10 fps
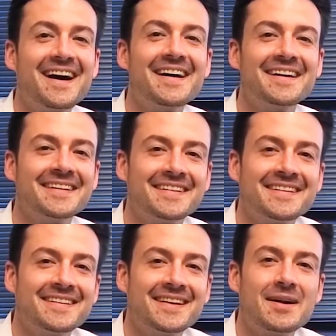Hi,
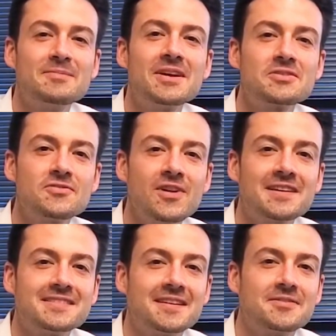I'm Dr.
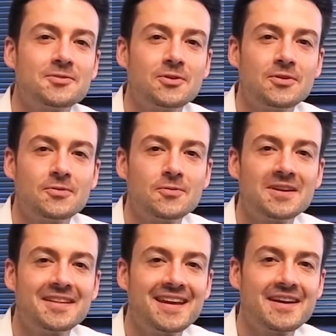Frank Senatore,
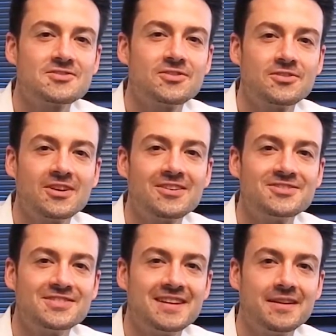one of the
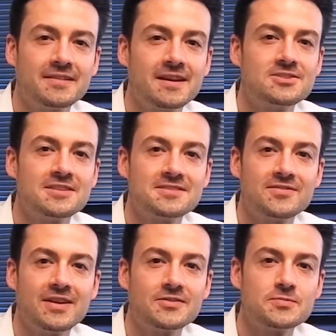gastroenterologists here at
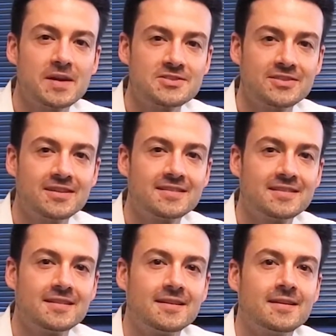Digestive Health
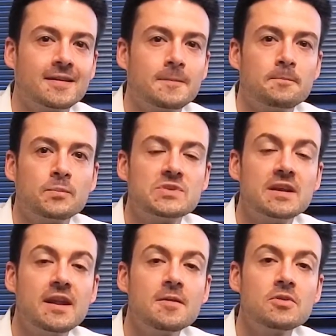Specialist.
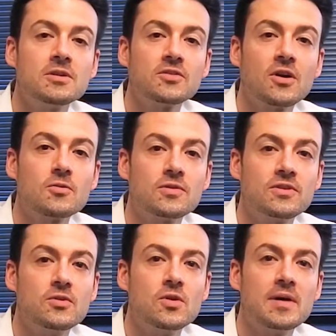Today I'm going to talk
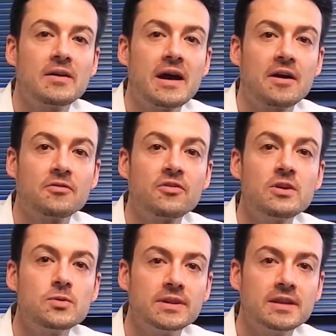with you about how
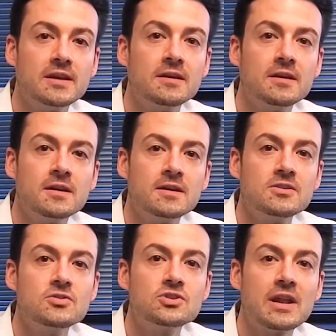frequently
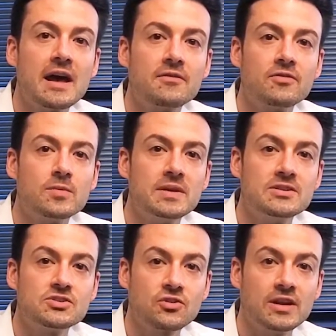you should have
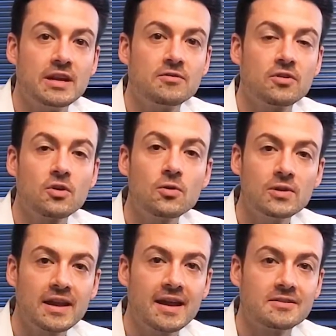repeat screening for
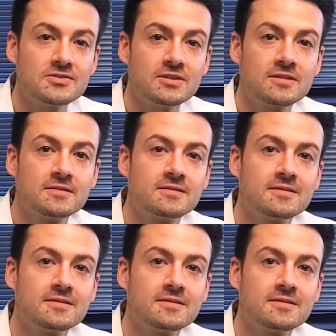colon cancer.